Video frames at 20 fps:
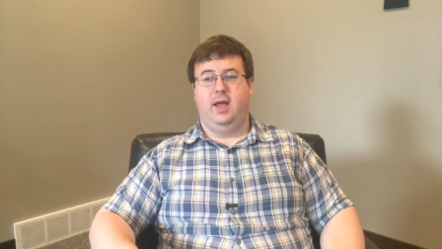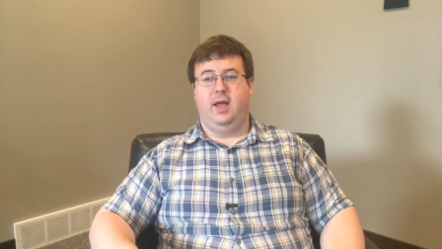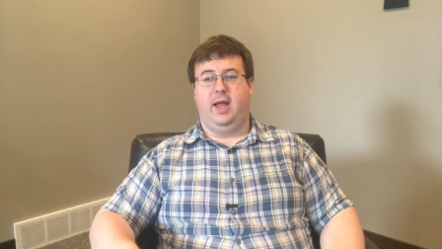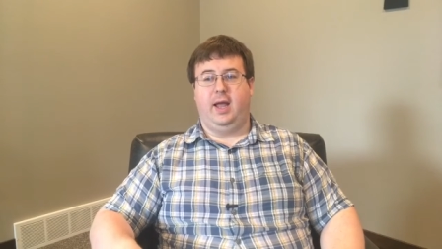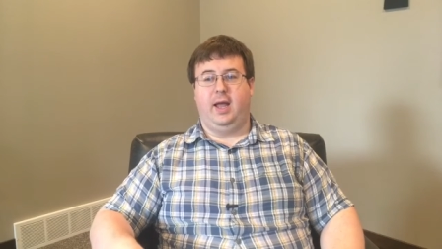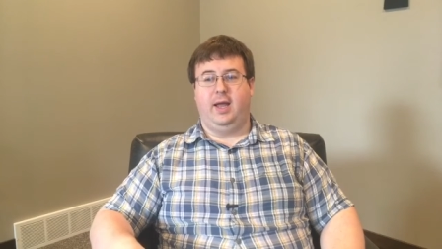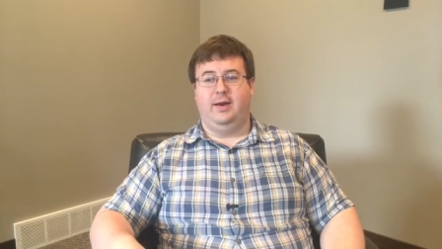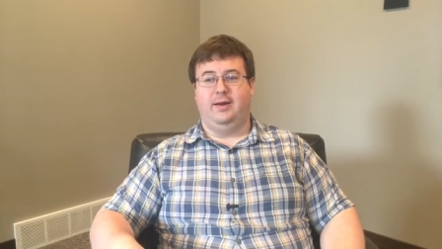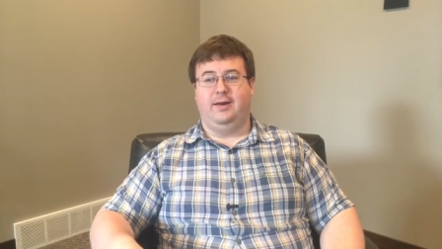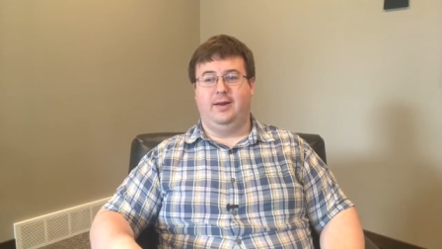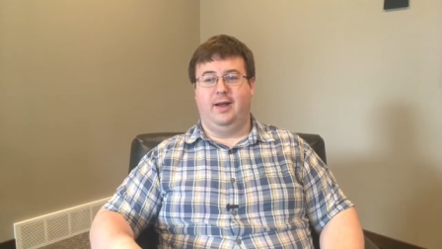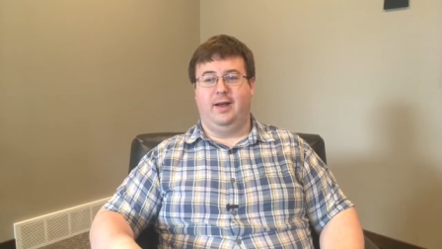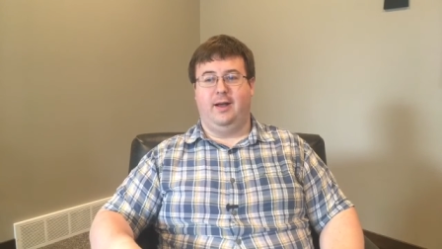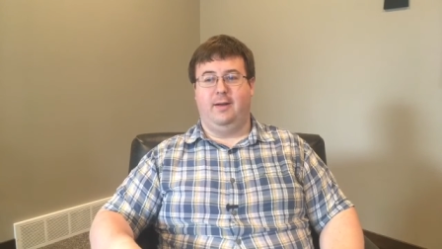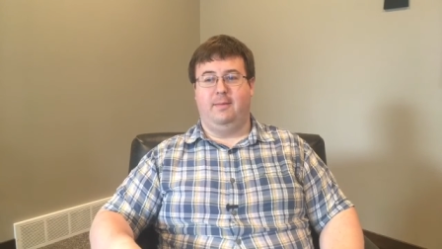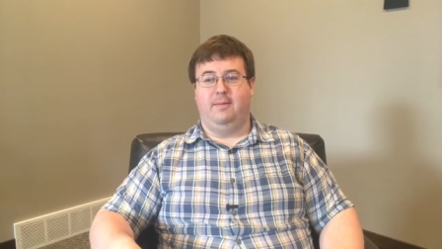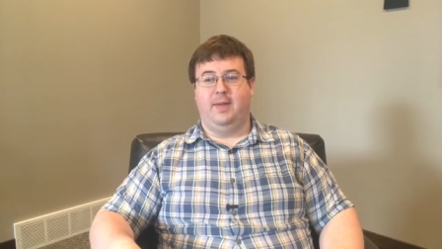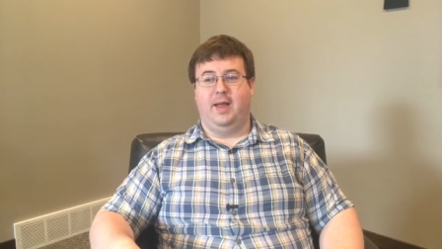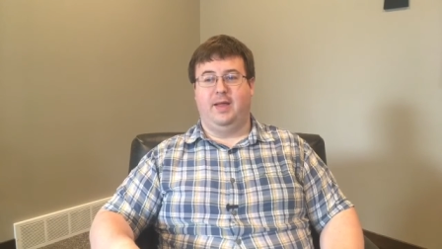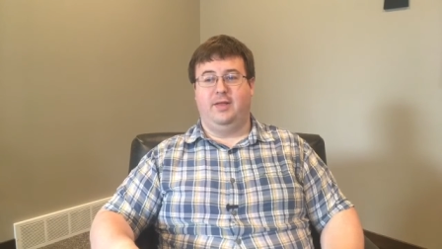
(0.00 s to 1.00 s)
And
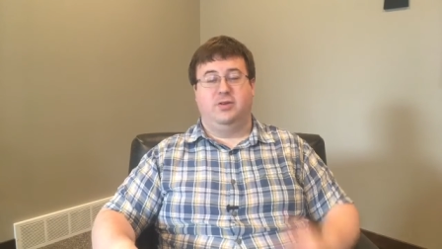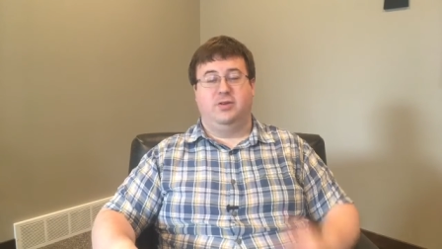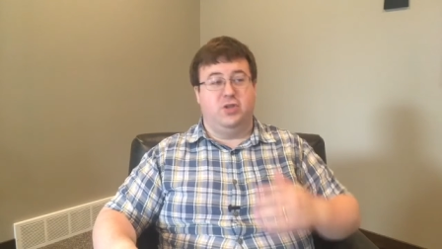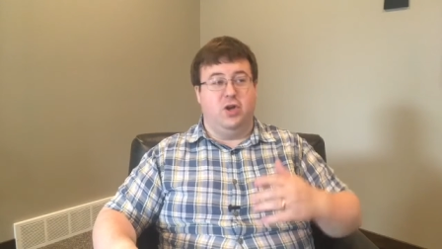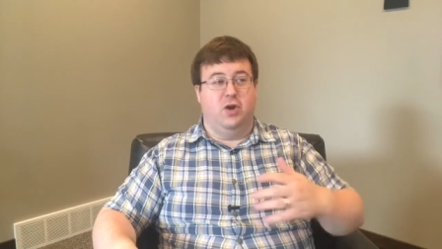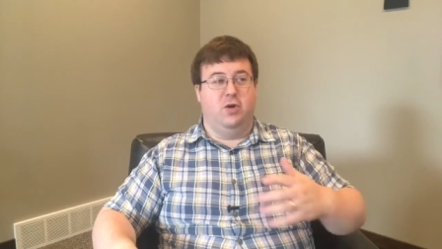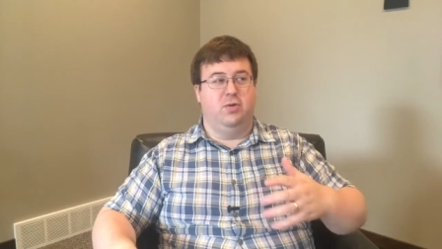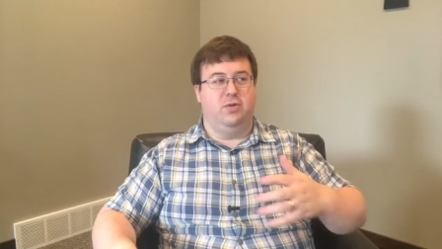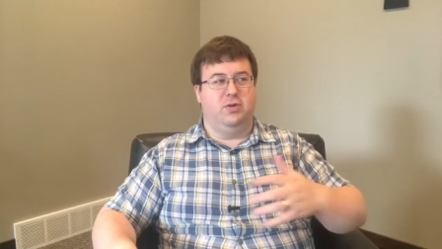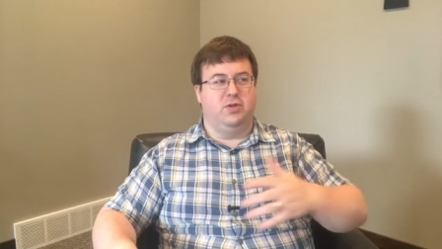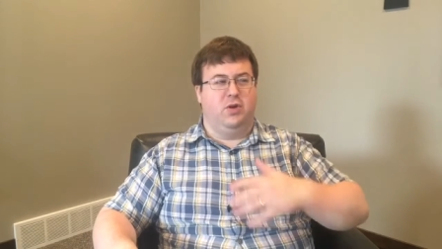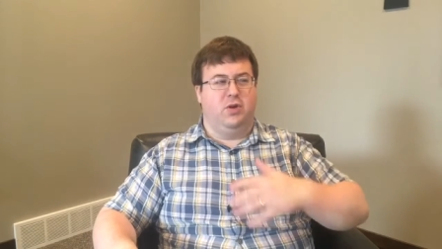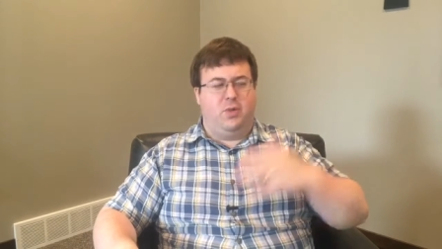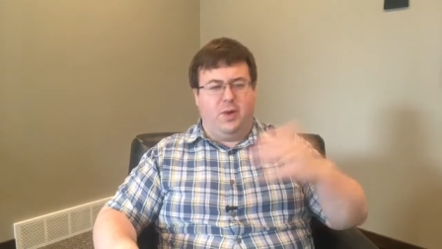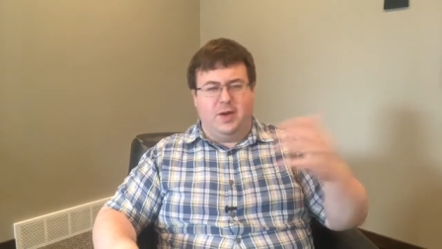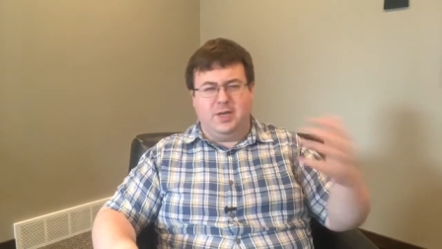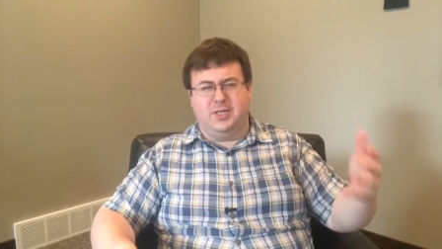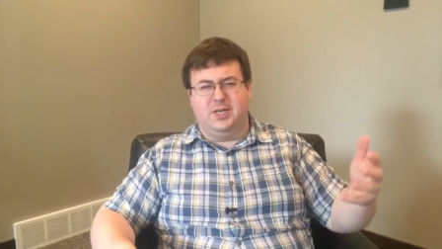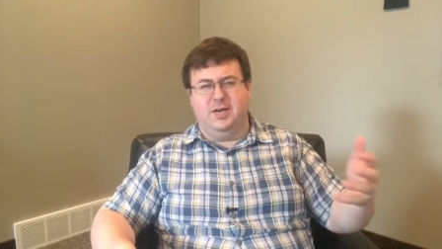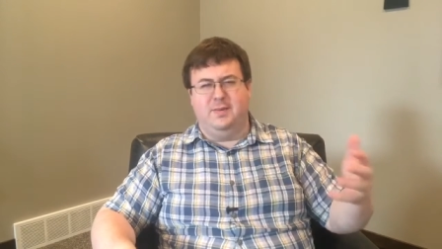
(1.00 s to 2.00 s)
um, and there's no there's no
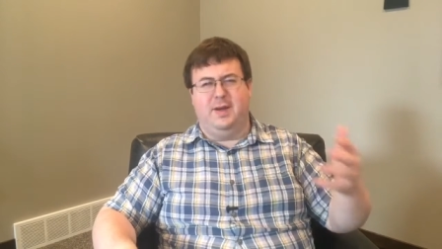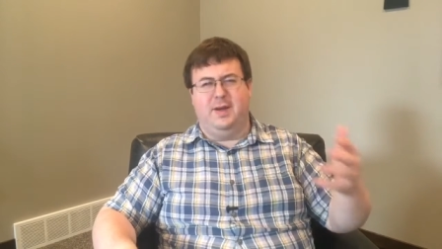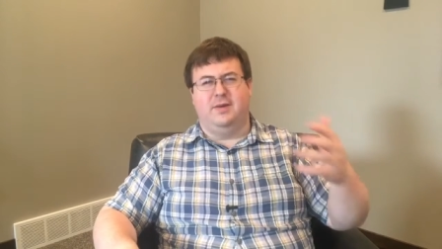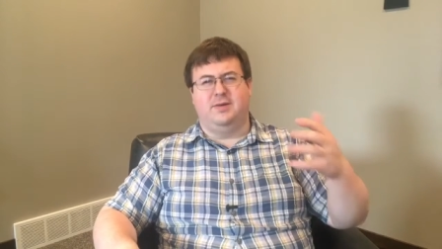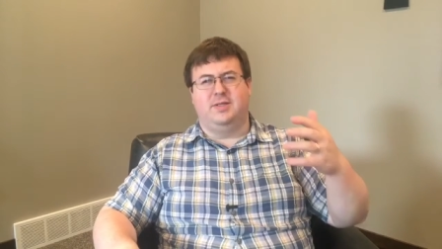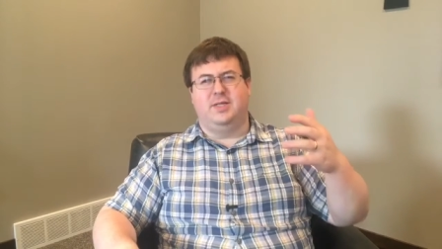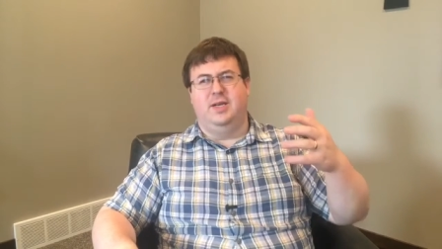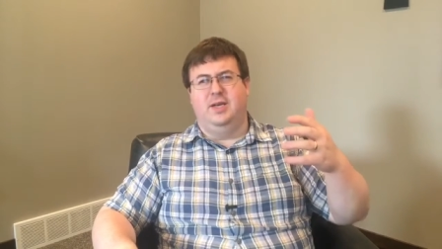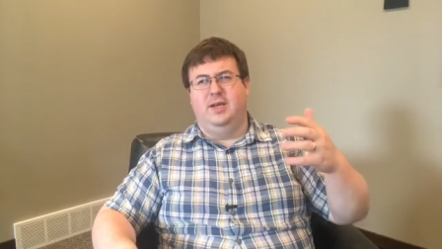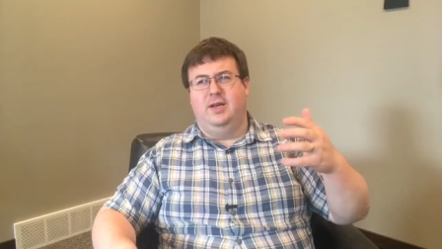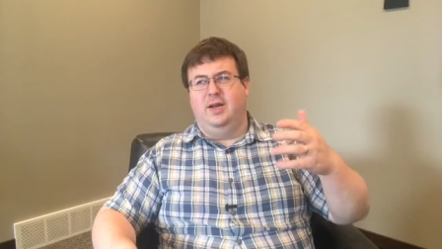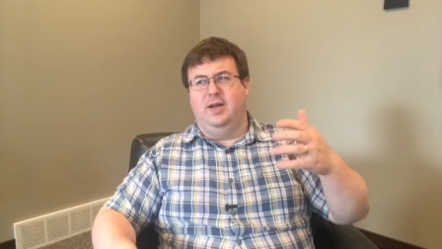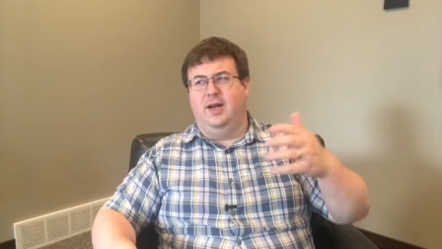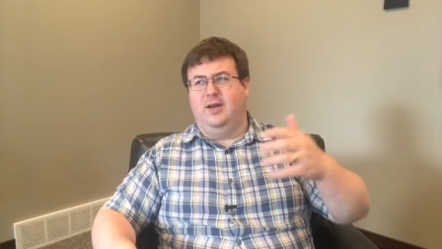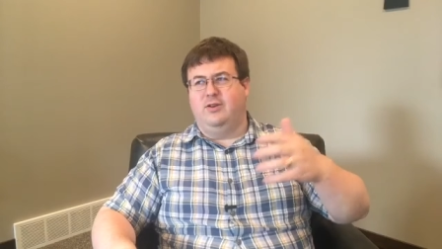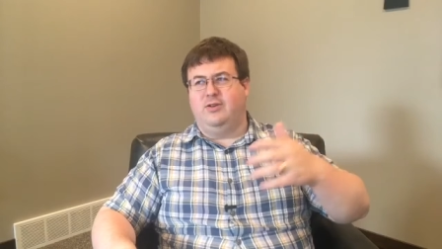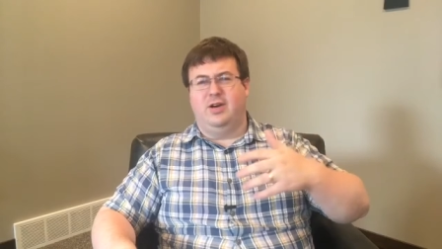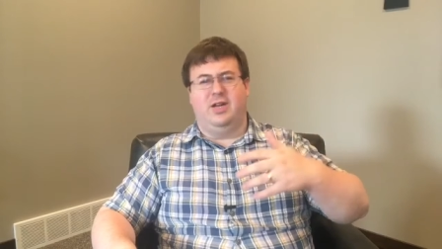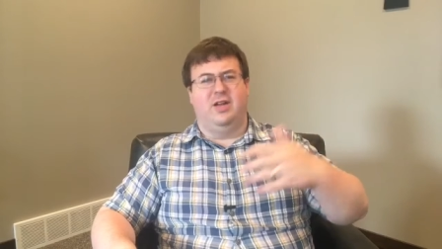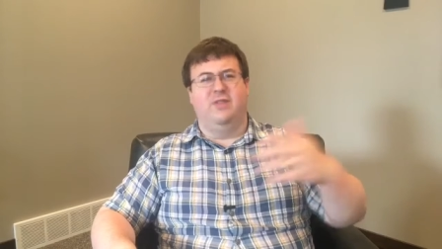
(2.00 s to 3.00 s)
question about uh,
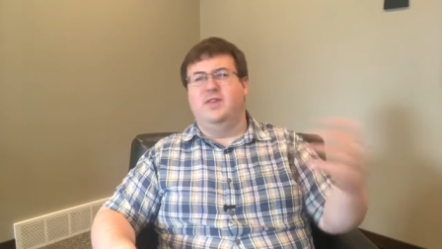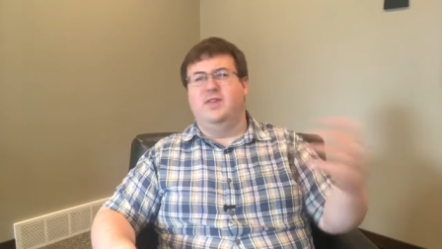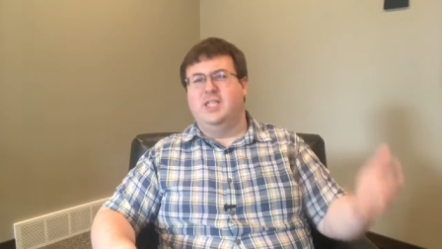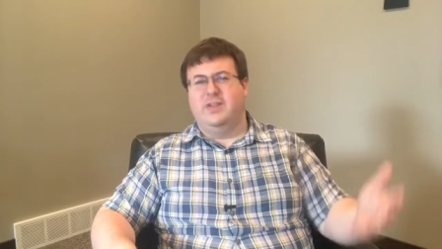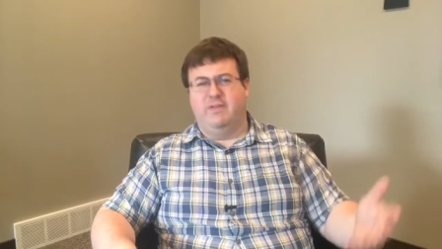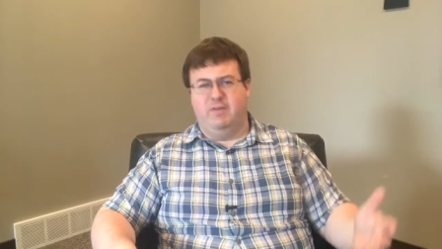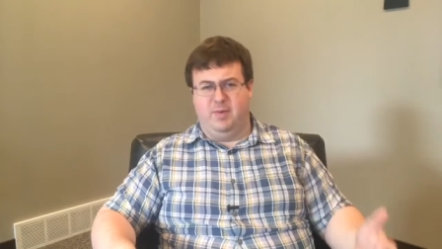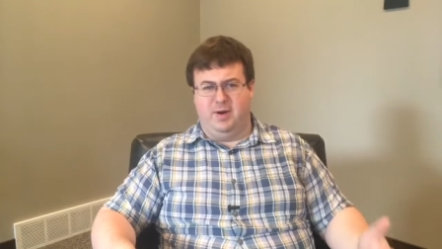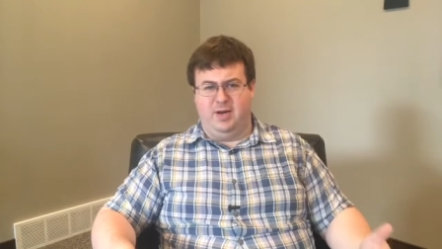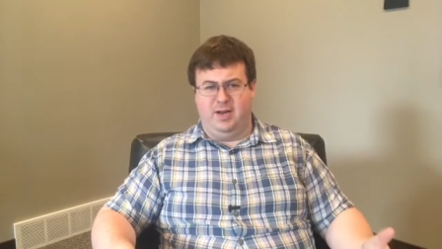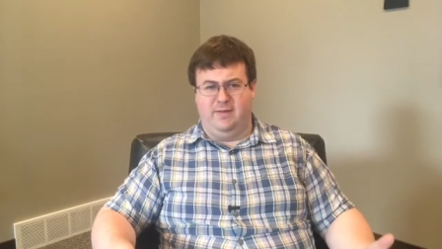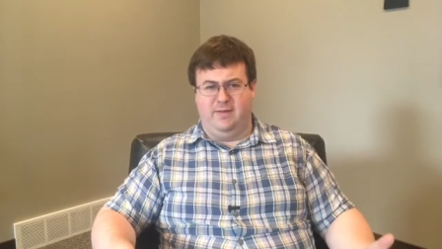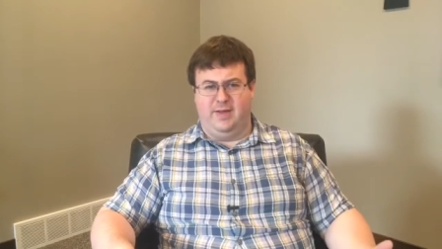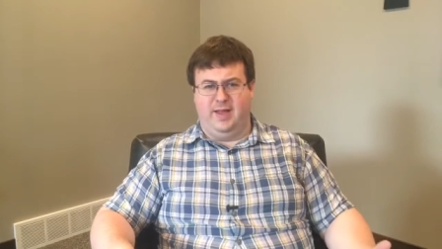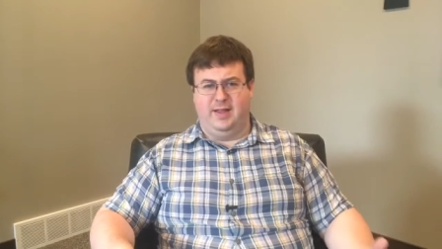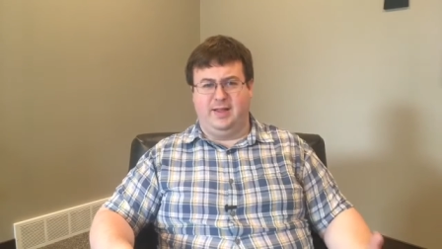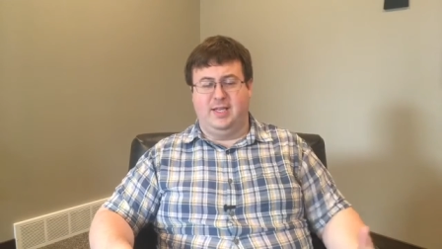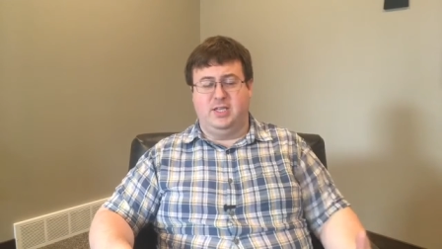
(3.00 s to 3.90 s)
trying to convince everybody of that.